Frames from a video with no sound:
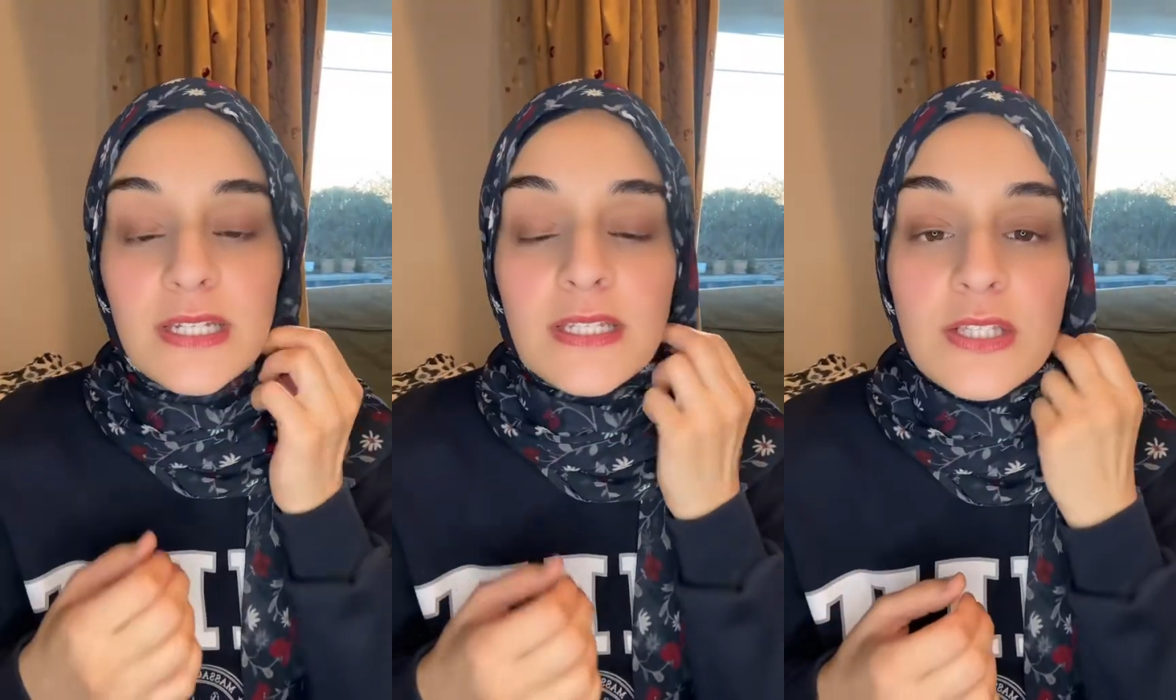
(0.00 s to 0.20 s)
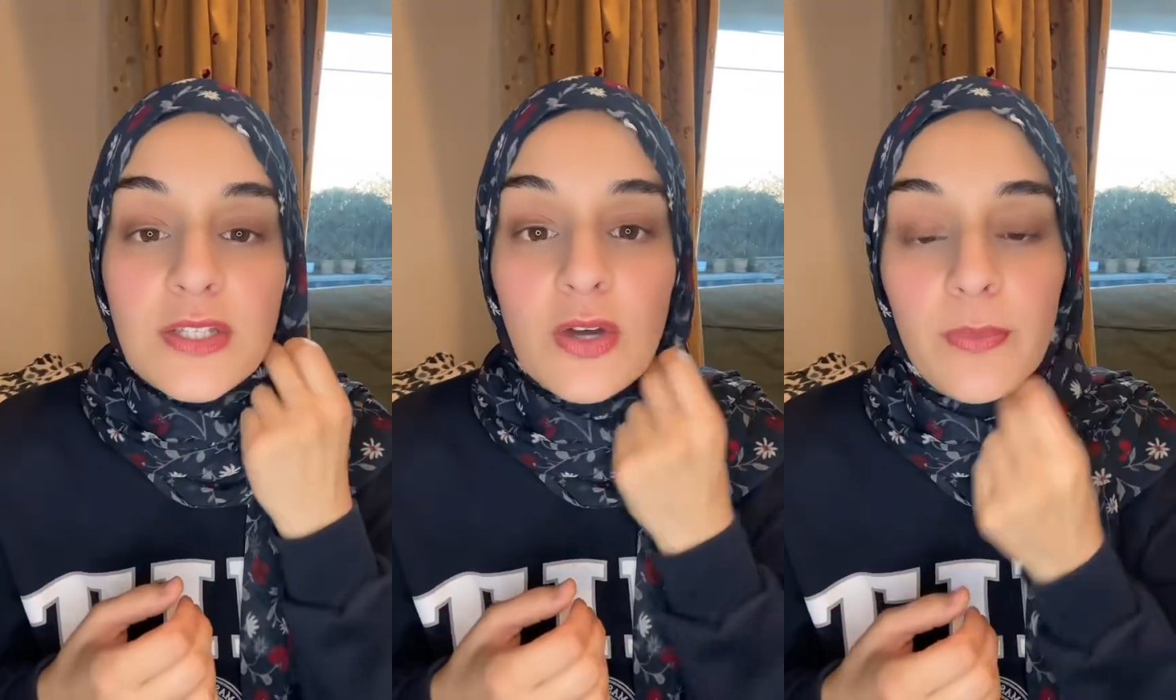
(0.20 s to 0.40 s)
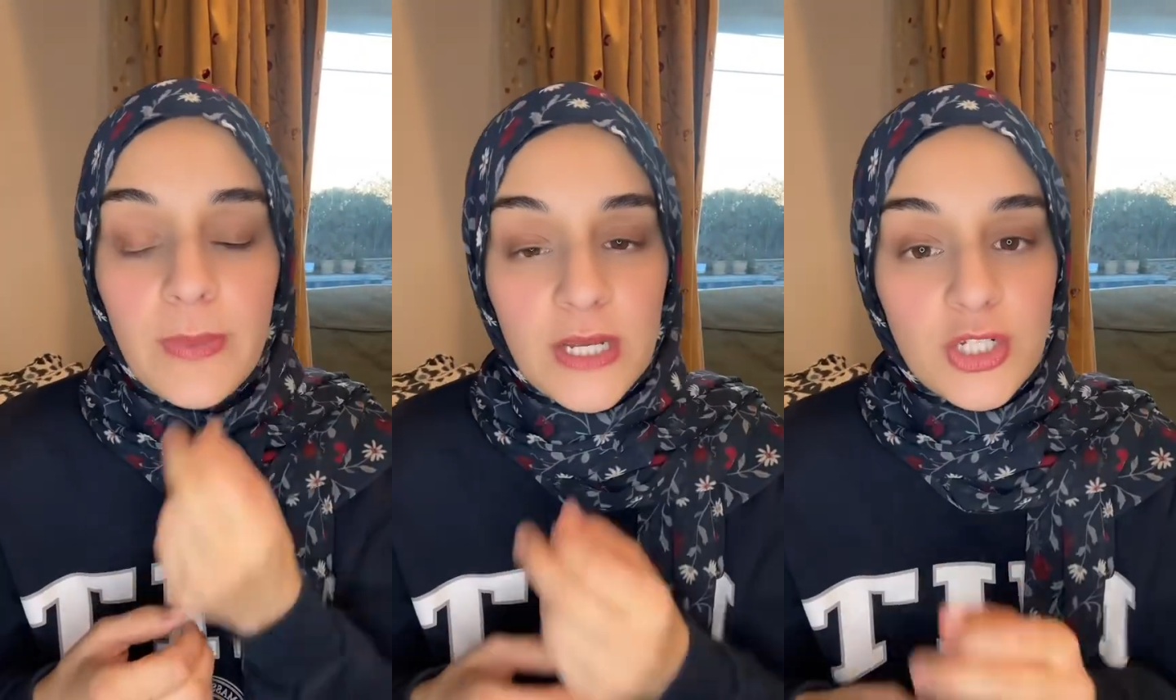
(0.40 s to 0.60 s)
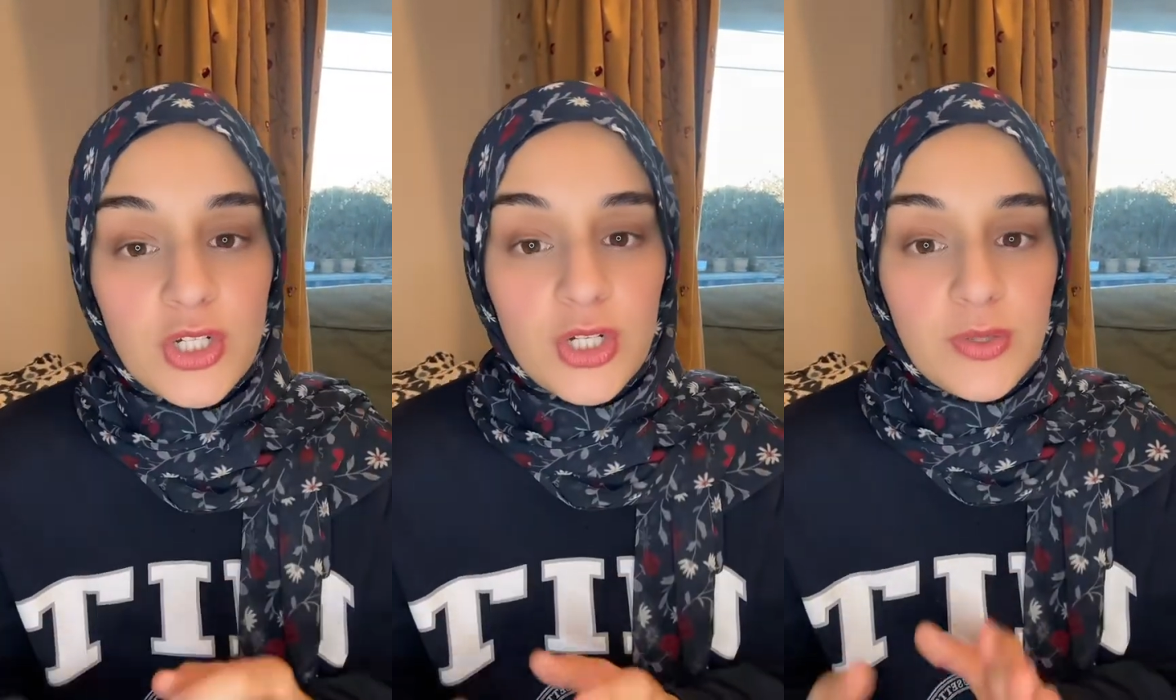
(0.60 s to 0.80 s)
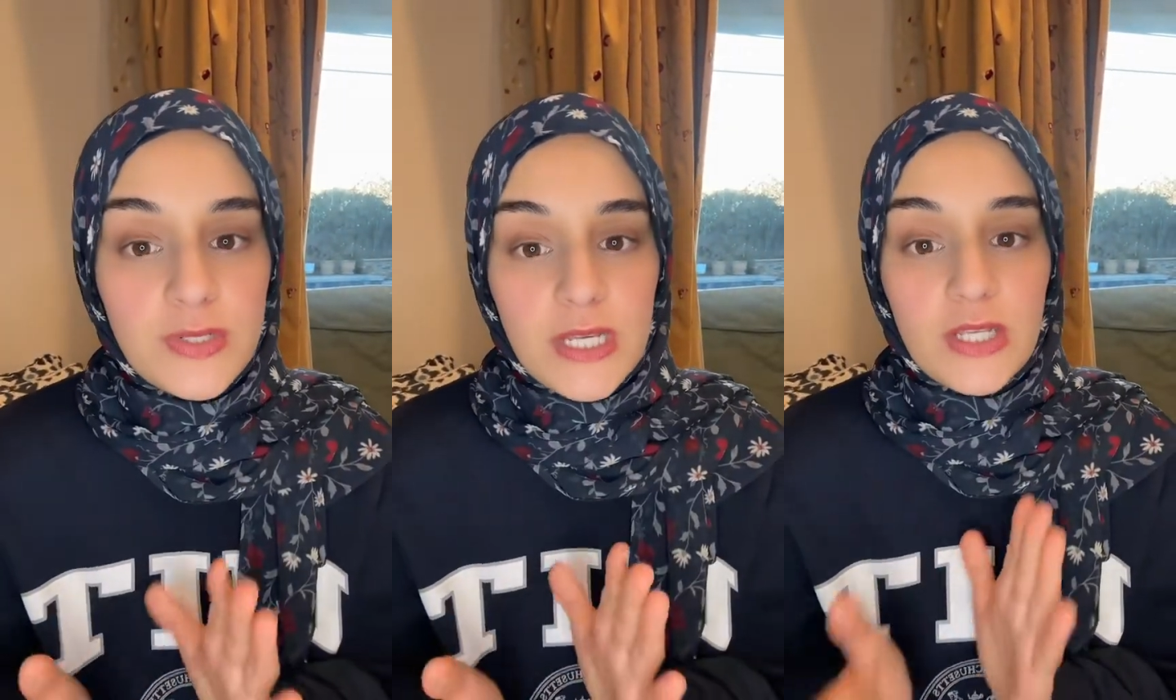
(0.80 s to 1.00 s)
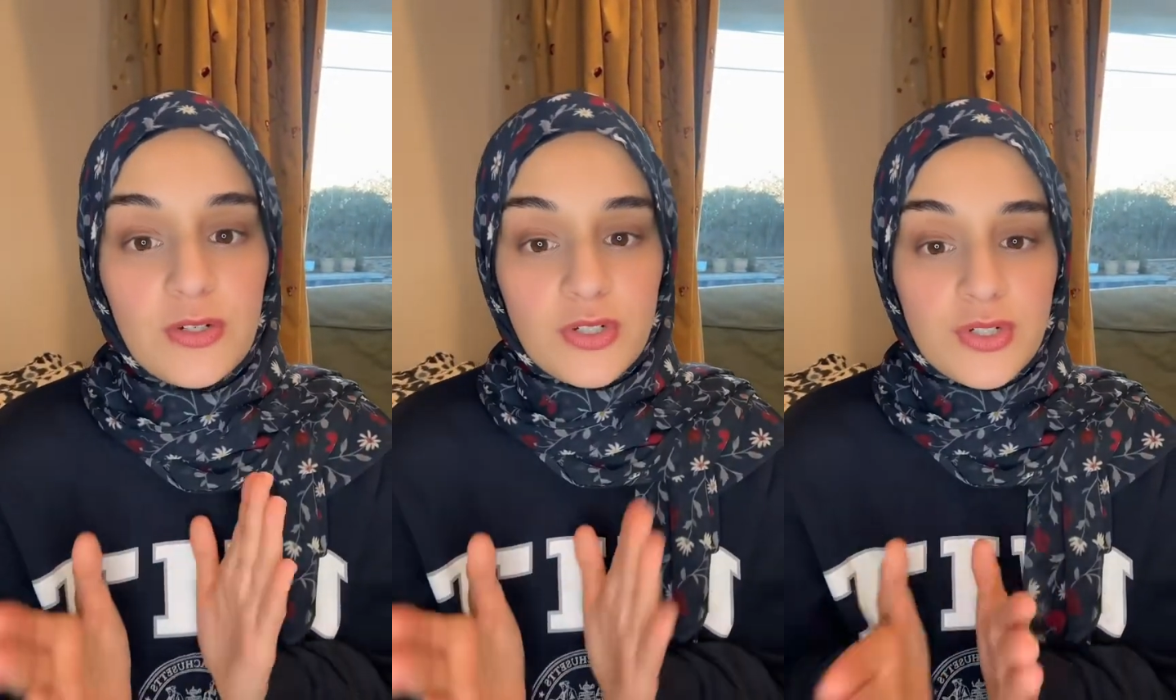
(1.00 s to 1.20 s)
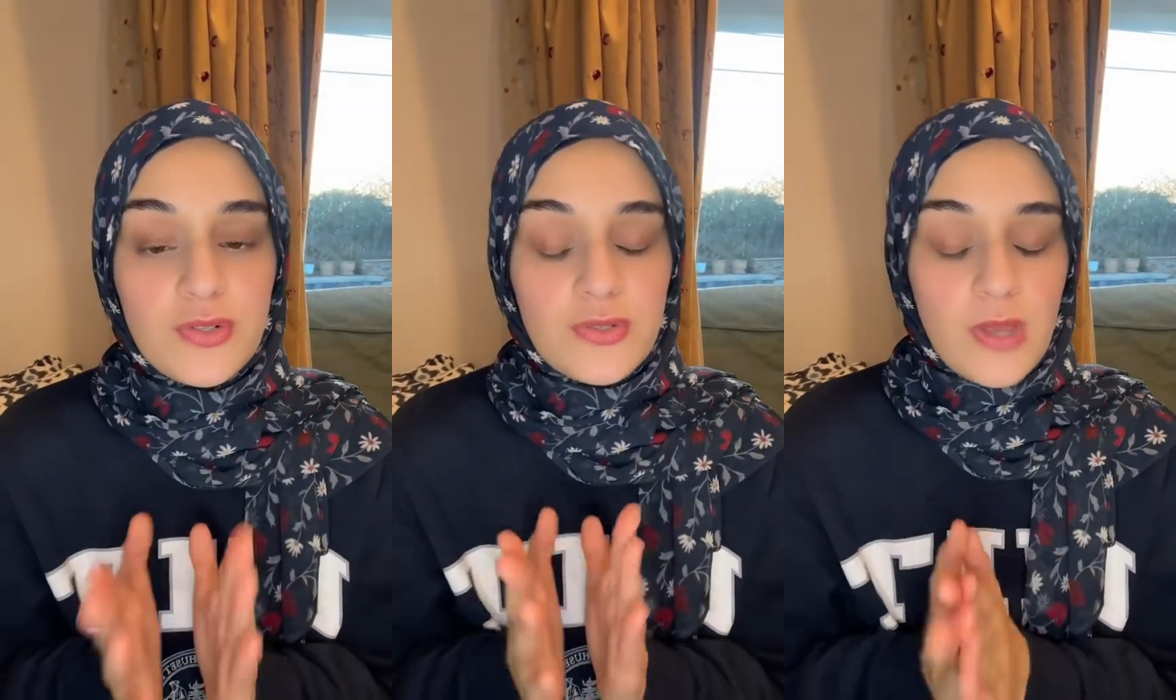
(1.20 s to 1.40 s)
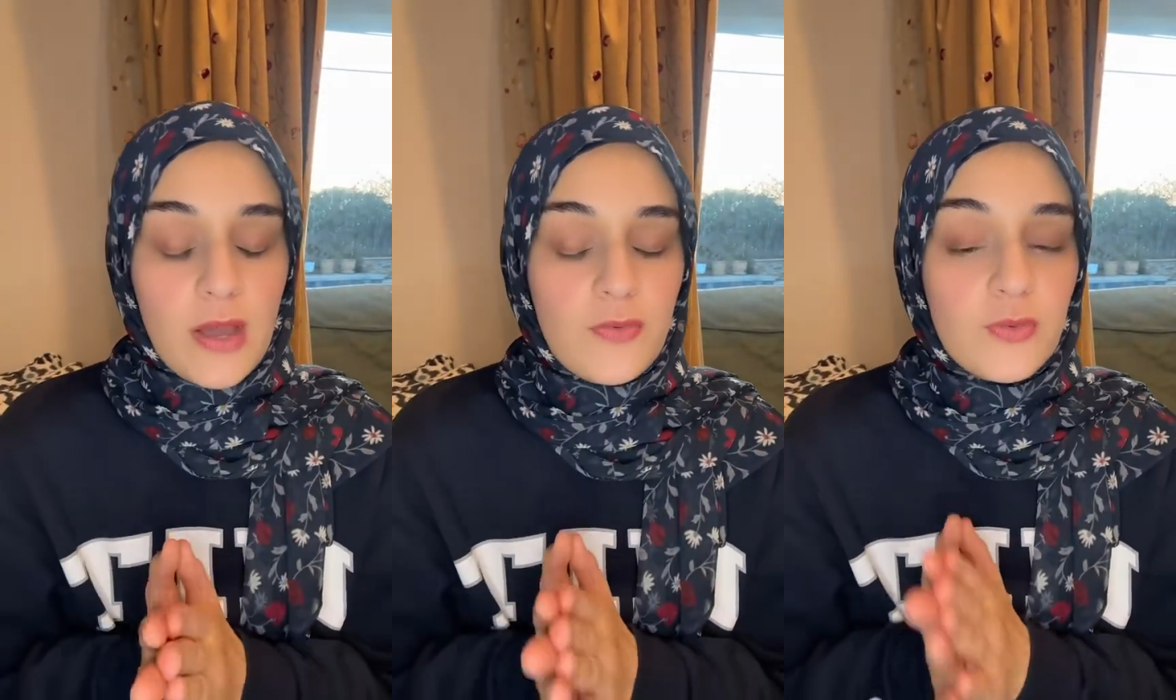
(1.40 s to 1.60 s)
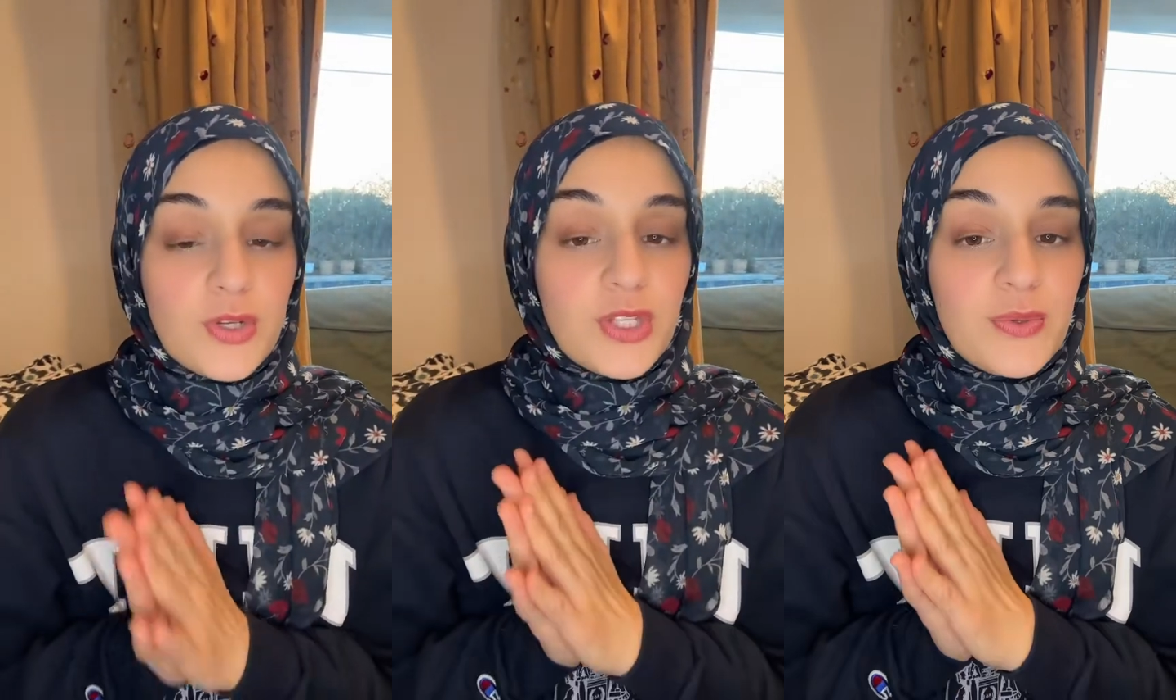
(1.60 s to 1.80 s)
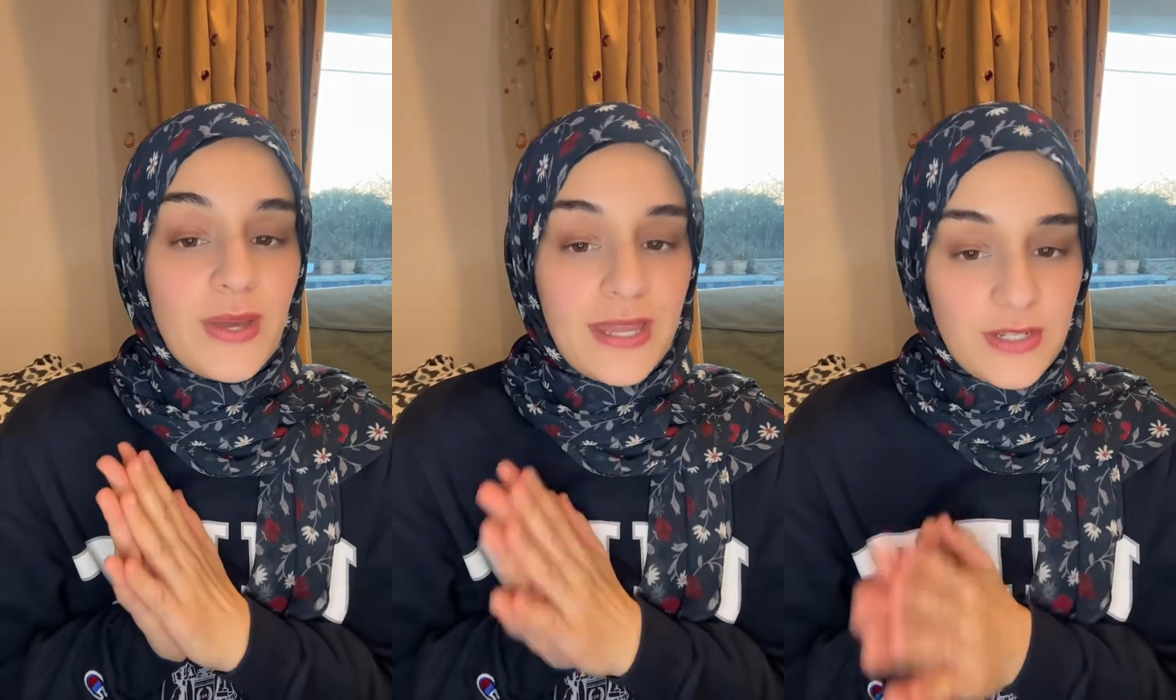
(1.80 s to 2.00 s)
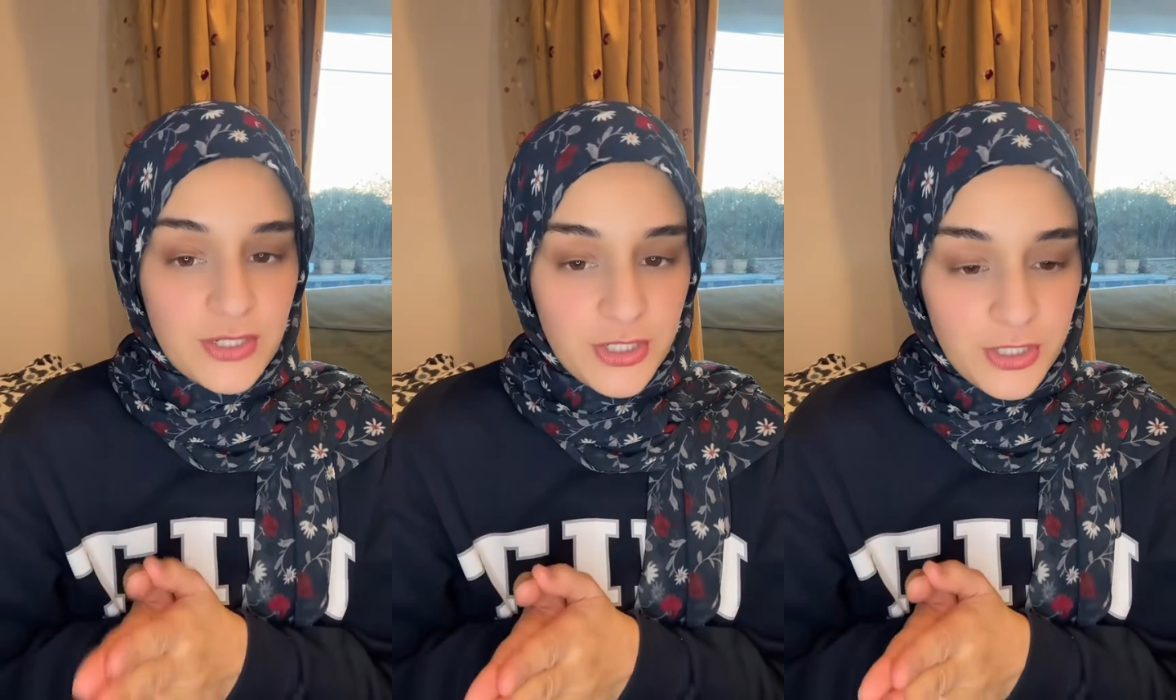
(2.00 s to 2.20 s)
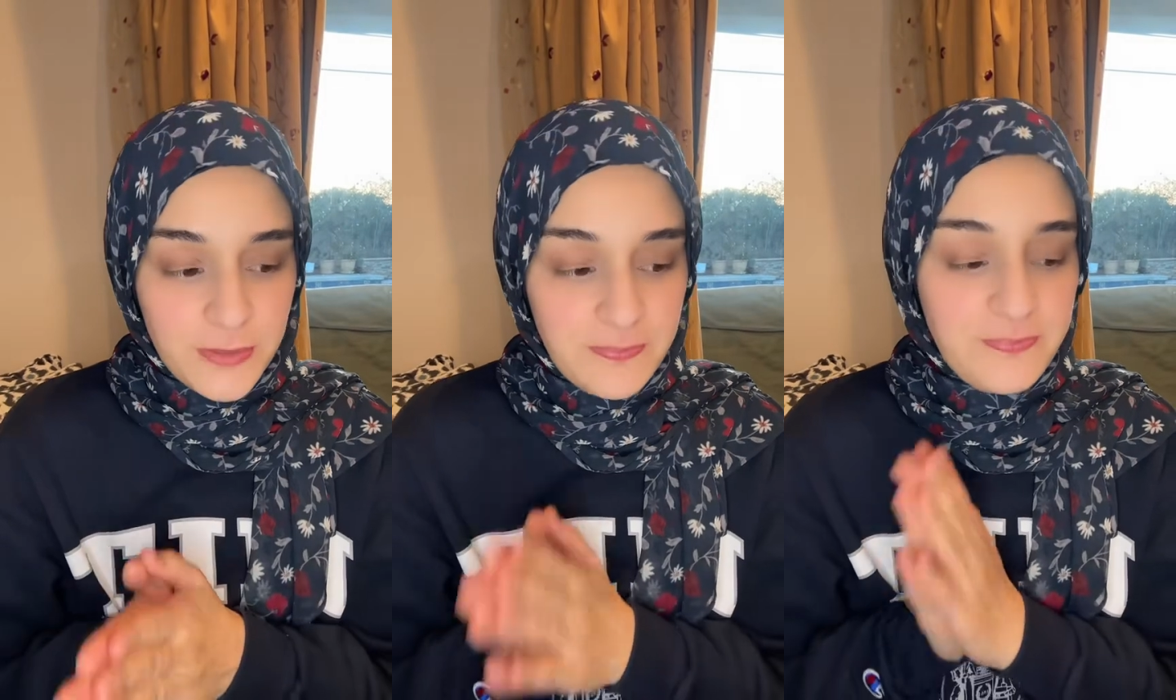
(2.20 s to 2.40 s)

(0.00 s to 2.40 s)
so make sure you take your shoes off when you enter.